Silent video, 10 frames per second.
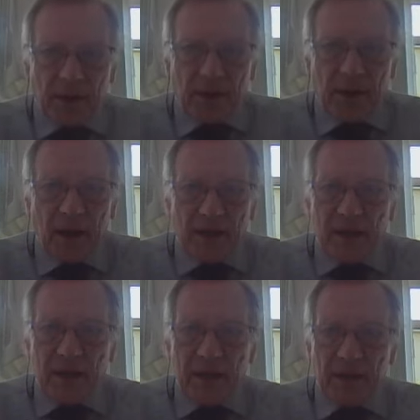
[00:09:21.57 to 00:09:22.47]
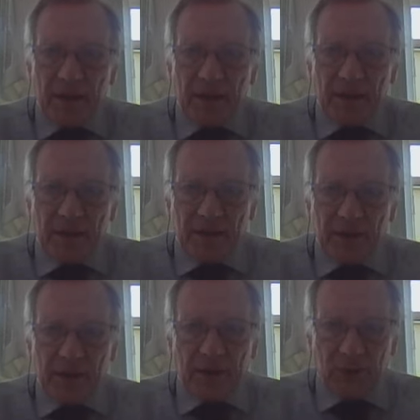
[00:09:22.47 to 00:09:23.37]
that they
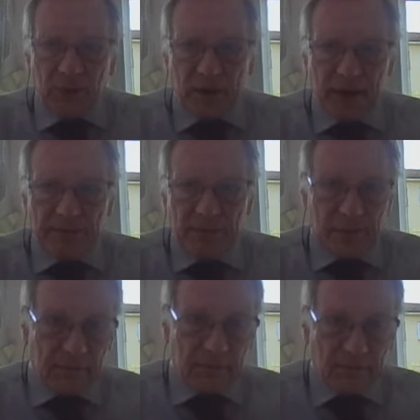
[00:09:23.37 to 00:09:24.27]
didn't actually have a written